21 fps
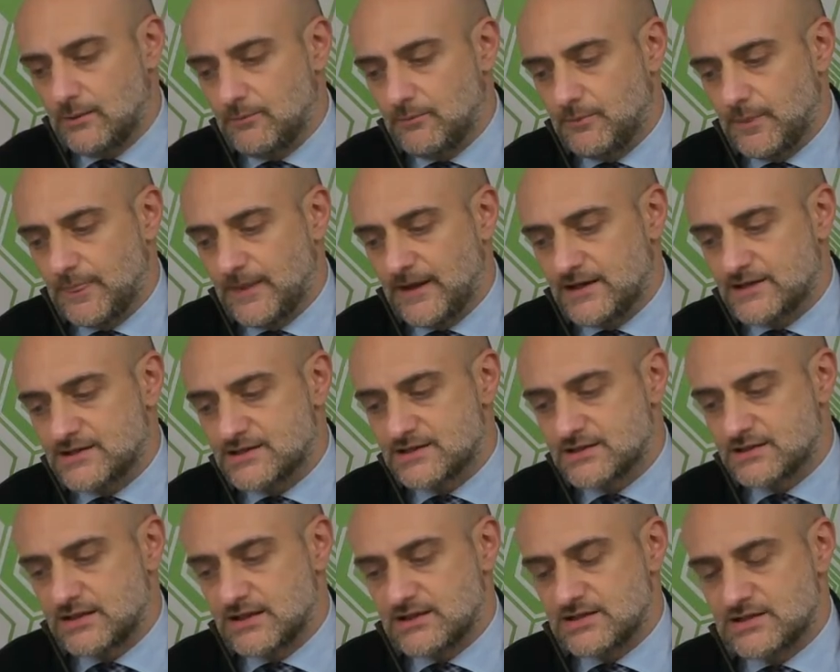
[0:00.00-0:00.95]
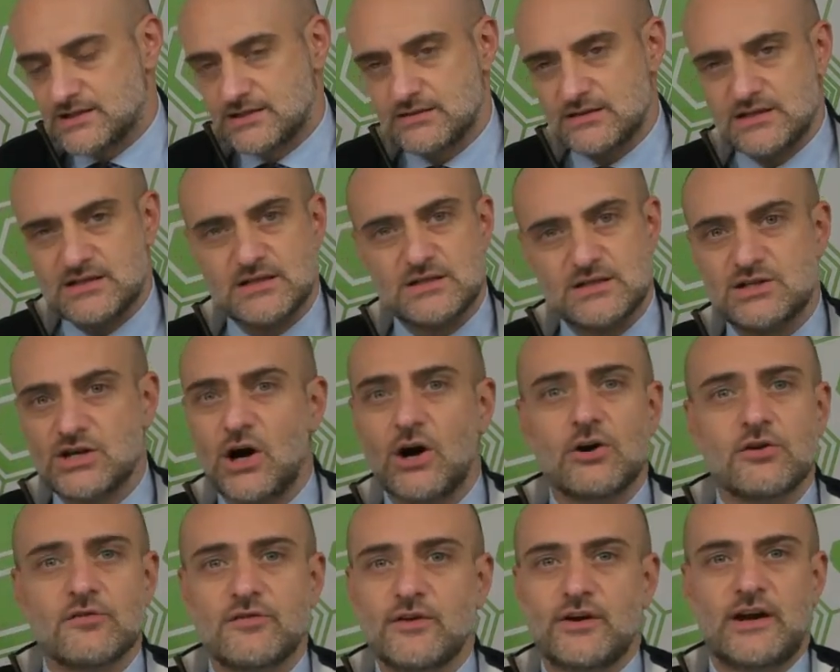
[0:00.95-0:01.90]
there's a
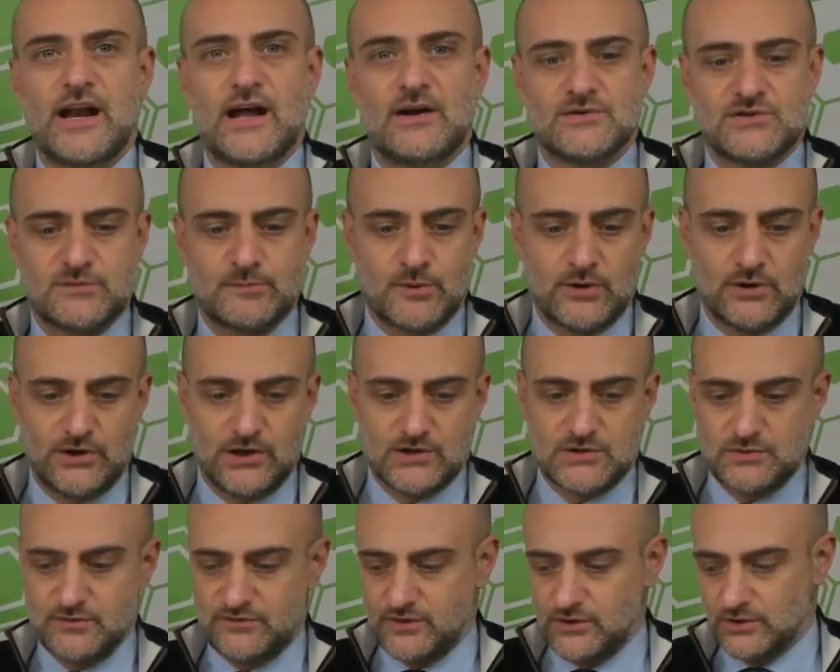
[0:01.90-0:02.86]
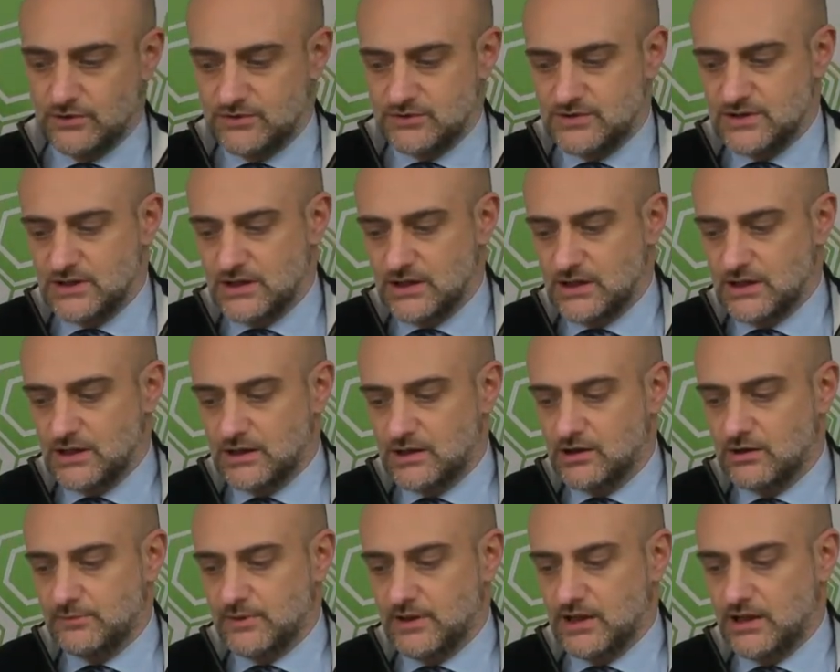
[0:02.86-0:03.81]
ton of unannounced products we've got
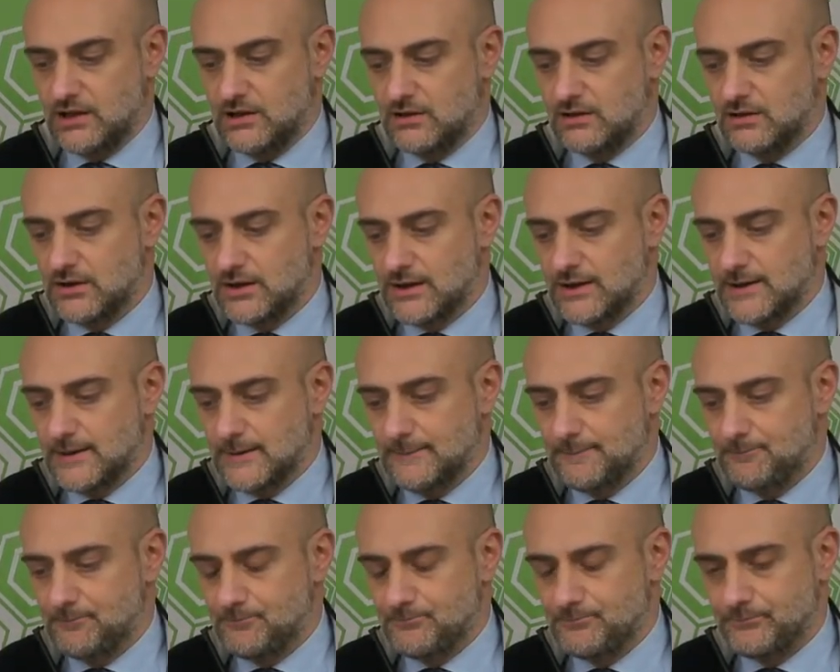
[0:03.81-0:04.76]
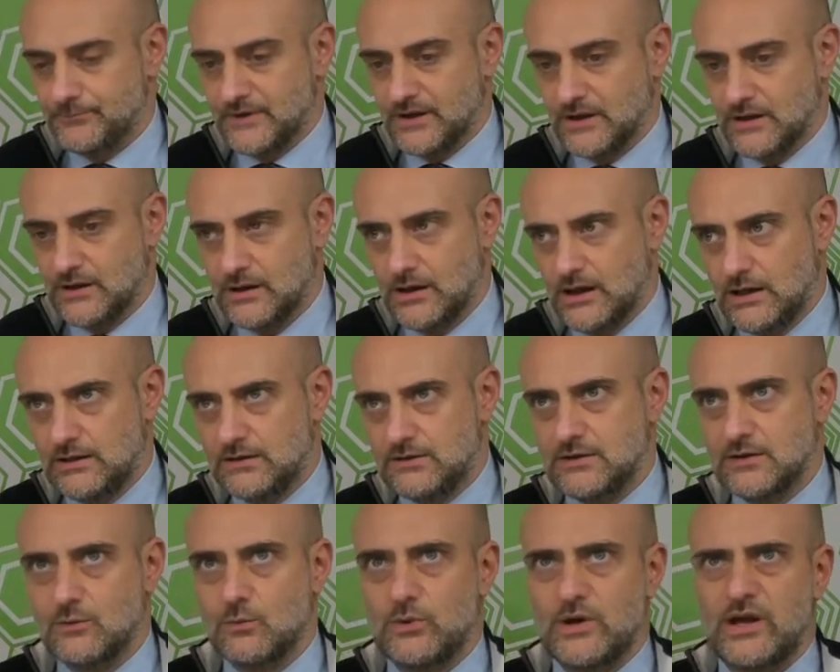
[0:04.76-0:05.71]
coming in, and
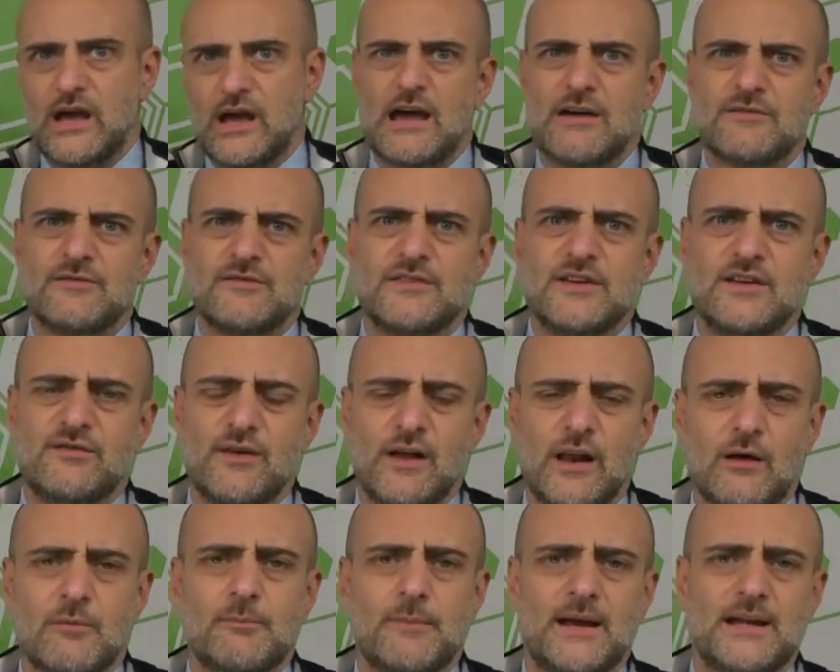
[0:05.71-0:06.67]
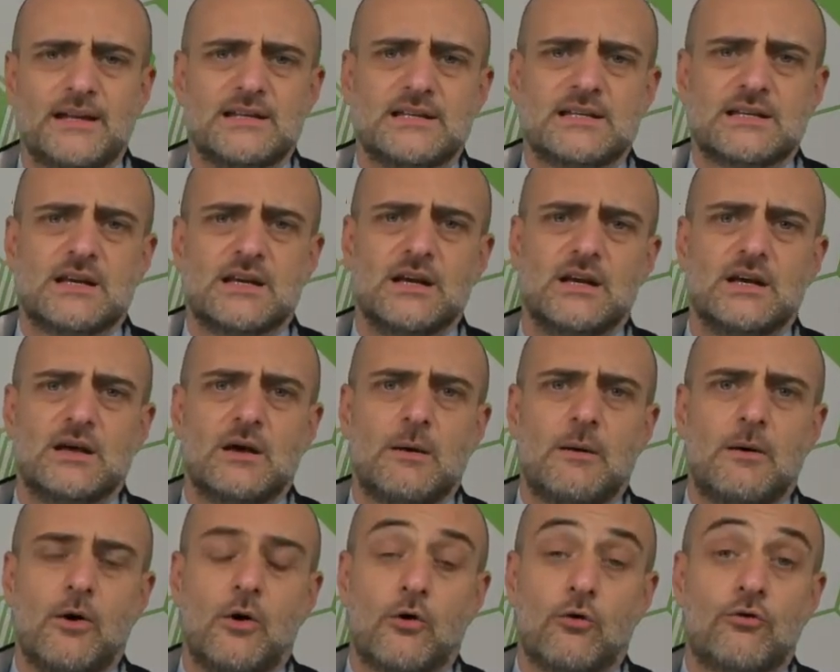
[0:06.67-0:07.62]
we have development
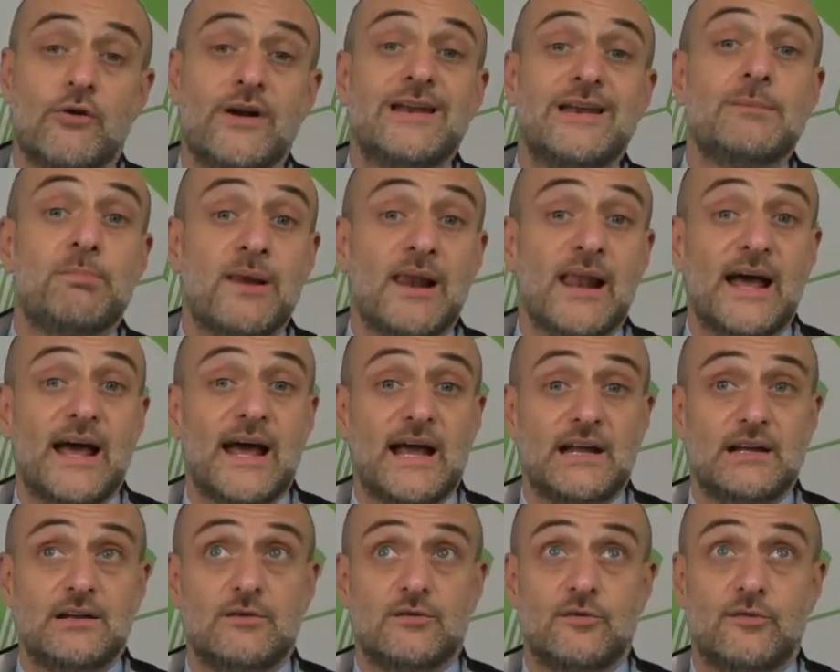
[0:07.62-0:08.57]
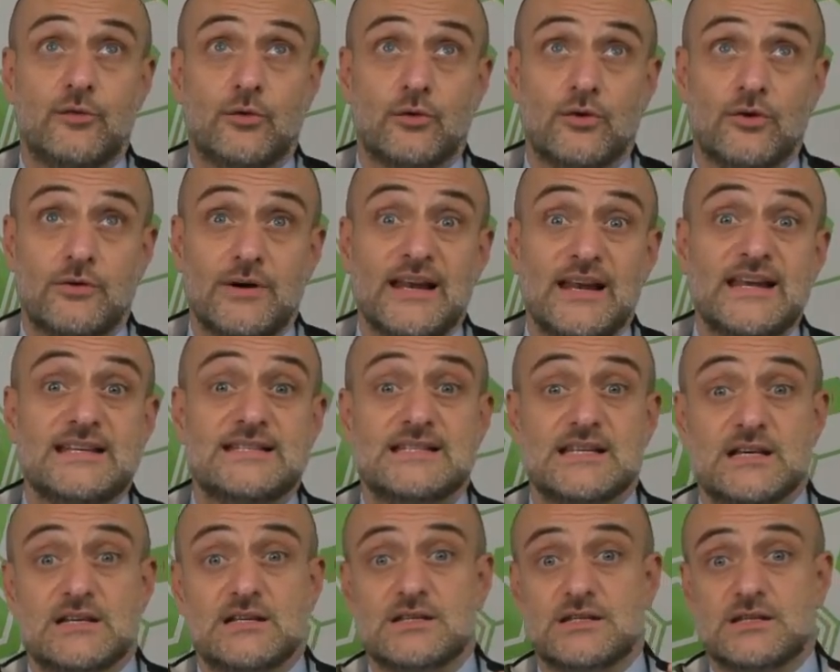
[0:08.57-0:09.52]
already planned for
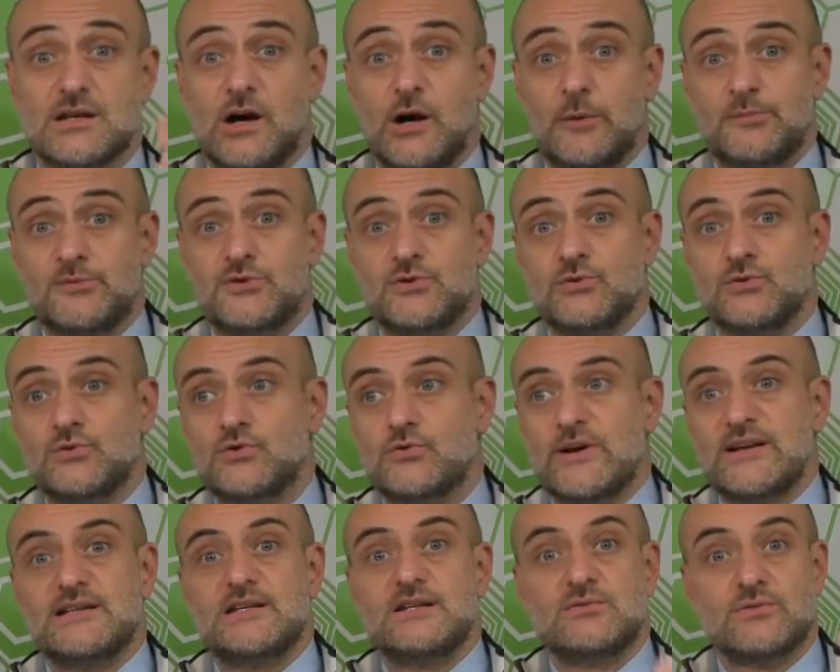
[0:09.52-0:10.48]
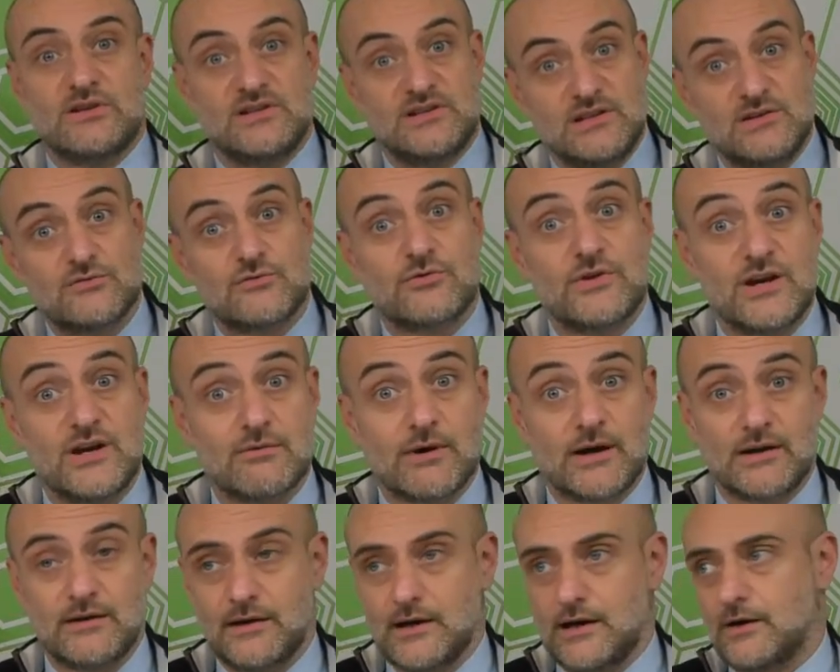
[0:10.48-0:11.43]
releases up to 2023
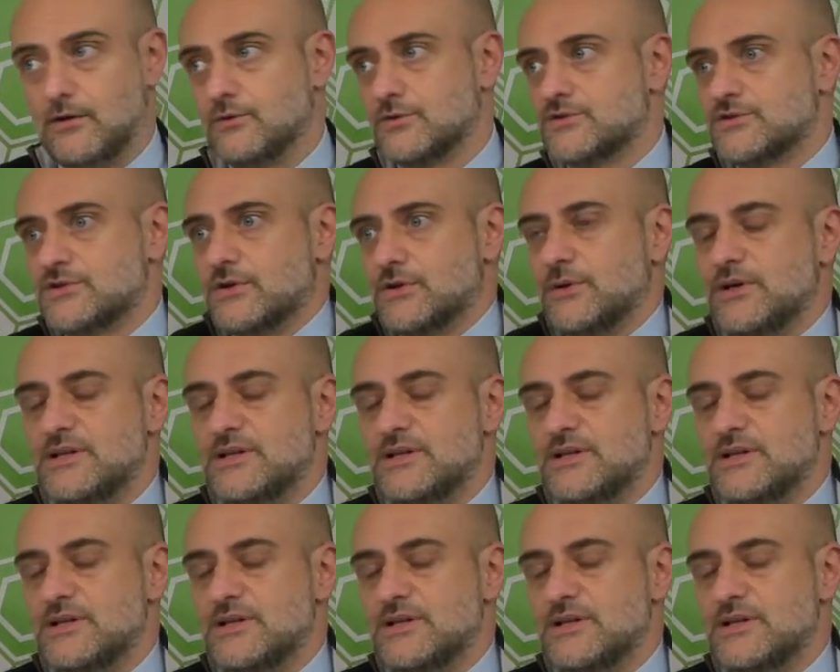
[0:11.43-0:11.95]
right now. So